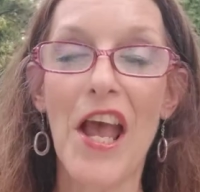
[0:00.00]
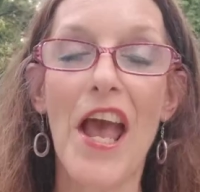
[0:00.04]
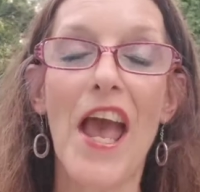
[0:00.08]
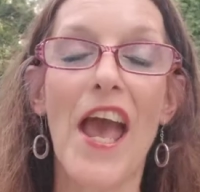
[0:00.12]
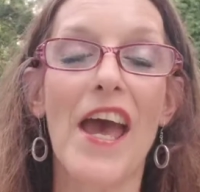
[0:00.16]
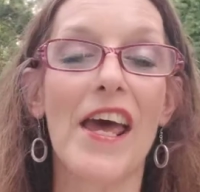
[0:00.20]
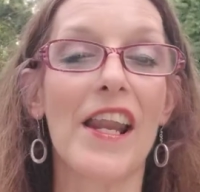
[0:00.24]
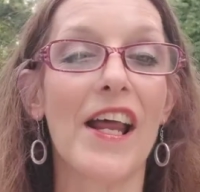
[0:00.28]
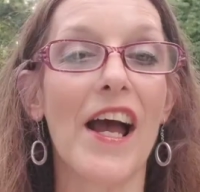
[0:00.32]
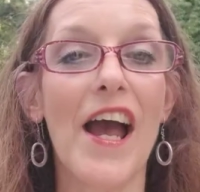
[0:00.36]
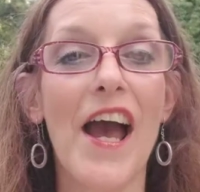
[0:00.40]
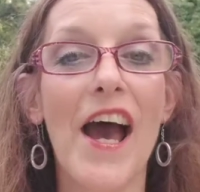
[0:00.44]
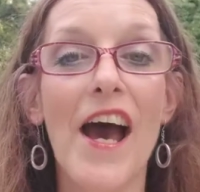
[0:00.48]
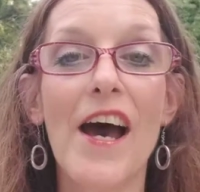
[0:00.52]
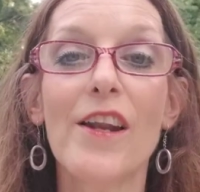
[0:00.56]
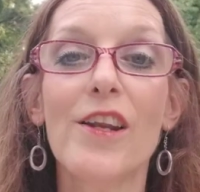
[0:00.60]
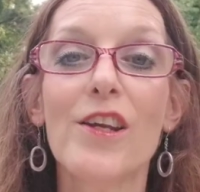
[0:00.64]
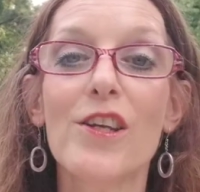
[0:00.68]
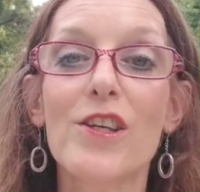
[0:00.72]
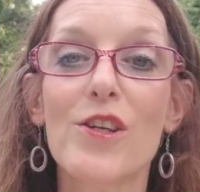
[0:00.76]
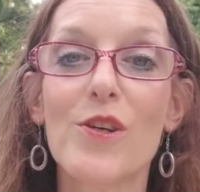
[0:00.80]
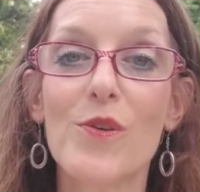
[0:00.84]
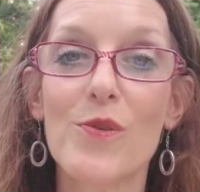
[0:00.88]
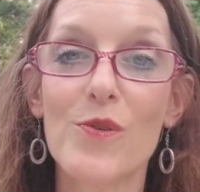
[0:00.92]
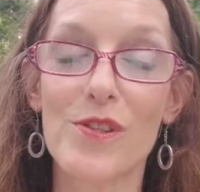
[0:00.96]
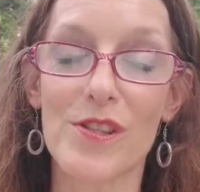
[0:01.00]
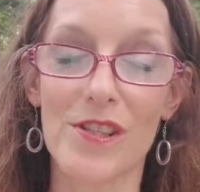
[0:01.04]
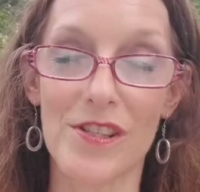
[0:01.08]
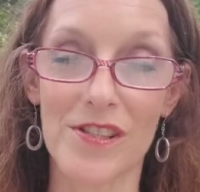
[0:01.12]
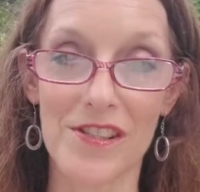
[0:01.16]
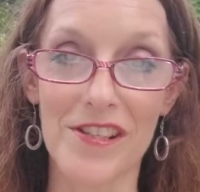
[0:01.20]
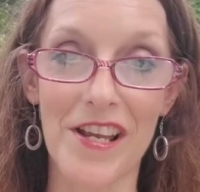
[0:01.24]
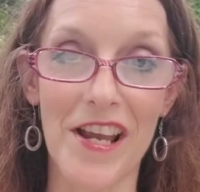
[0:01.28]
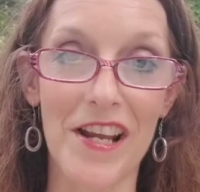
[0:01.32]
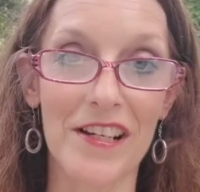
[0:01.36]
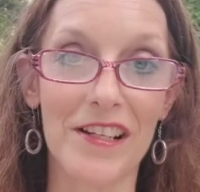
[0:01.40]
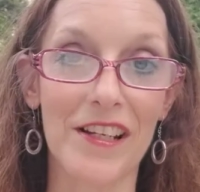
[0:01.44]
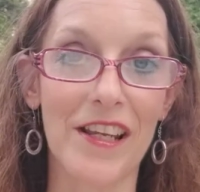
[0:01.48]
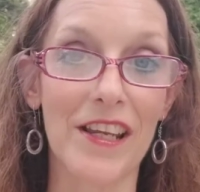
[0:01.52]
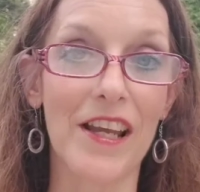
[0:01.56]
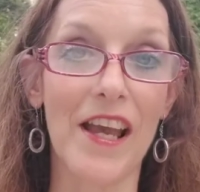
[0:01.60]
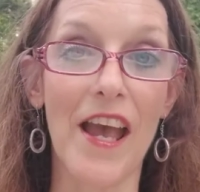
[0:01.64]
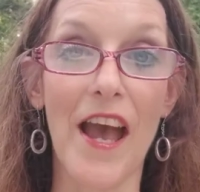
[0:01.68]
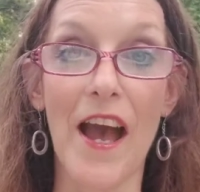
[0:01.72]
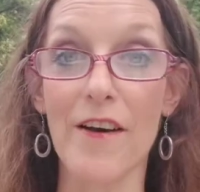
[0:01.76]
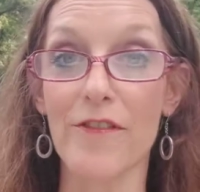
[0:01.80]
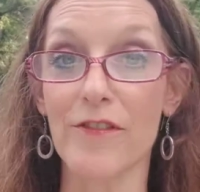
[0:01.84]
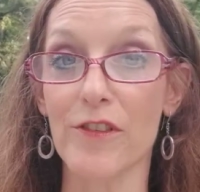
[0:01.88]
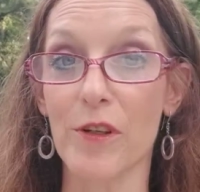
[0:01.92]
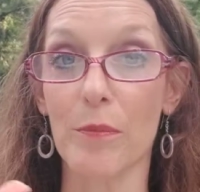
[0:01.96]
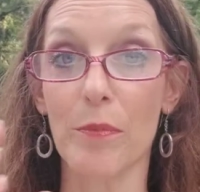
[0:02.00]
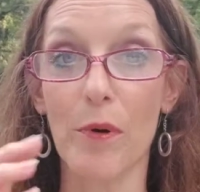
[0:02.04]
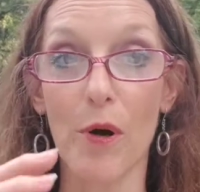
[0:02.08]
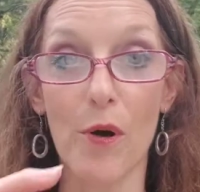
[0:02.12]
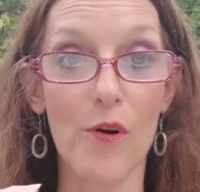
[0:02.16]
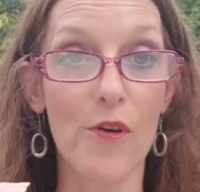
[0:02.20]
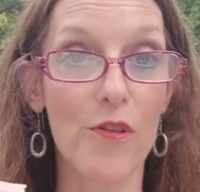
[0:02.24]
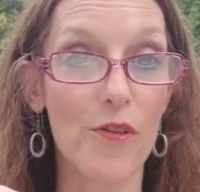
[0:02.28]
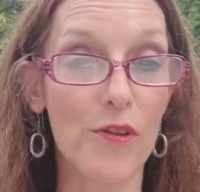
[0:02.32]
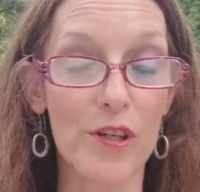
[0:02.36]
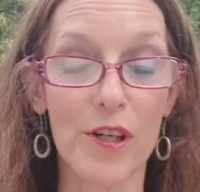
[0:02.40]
and I had to use this technique after both.